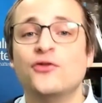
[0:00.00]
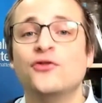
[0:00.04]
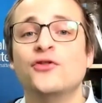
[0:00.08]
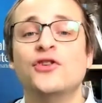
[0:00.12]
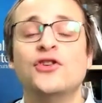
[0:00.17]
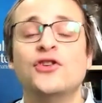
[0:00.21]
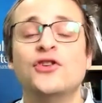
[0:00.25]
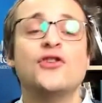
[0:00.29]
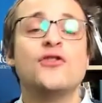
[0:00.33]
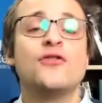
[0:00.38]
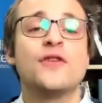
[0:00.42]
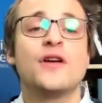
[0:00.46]

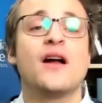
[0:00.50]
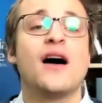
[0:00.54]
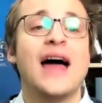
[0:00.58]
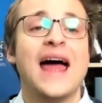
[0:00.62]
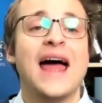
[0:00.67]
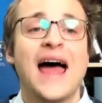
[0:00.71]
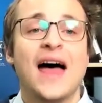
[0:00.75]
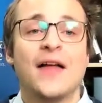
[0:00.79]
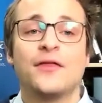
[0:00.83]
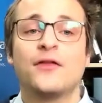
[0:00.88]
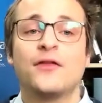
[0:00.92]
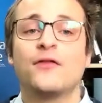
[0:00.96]
knew that I
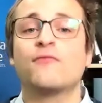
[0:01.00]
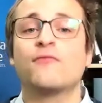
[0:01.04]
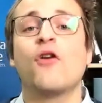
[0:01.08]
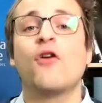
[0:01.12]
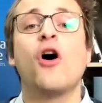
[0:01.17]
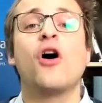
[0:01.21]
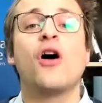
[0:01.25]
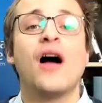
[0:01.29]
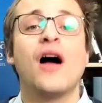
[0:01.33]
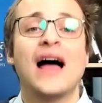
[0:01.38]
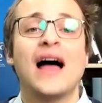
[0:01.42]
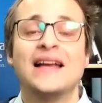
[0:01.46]
had the
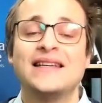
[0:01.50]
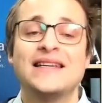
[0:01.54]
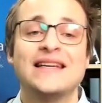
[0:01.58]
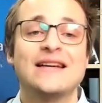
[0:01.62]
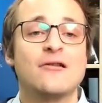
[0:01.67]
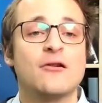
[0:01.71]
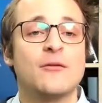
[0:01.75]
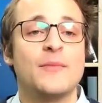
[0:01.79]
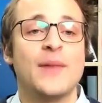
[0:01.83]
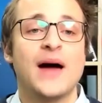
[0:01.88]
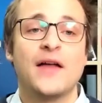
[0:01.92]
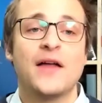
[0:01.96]
wrong
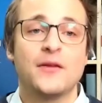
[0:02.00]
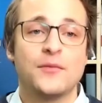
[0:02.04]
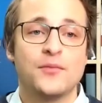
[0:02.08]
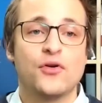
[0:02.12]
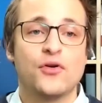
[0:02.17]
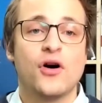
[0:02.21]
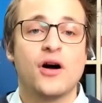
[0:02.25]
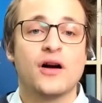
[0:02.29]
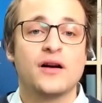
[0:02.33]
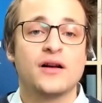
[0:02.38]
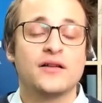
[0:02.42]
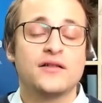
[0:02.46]
idea about
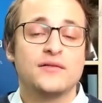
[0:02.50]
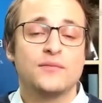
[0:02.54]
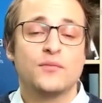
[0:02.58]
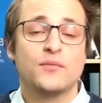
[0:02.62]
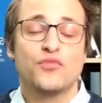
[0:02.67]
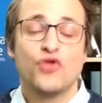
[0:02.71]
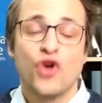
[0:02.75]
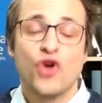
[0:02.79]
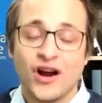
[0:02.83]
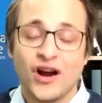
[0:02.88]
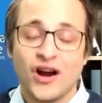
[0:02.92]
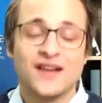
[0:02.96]
the
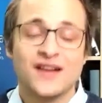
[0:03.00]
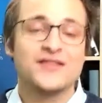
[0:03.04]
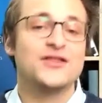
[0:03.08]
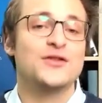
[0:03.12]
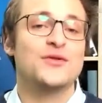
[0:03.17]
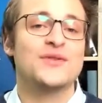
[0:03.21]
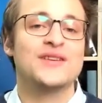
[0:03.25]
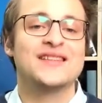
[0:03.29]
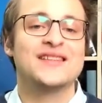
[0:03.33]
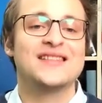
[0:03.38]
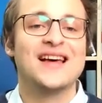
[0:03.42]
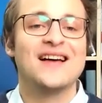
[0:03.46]
product you
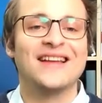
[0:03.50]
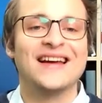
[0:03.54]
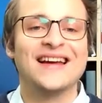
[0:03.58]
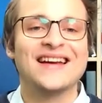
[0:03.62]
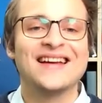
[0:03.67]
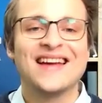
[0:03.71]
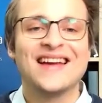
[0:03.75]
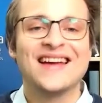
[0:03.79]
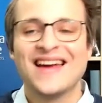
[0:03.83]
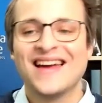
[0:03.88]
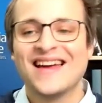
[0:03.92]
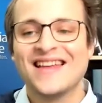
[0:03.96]
were
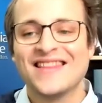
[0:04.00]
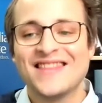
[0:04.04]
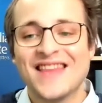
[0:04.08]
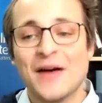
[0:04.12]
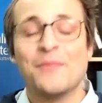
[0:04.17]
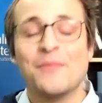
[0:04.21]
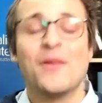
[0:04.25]
selling, that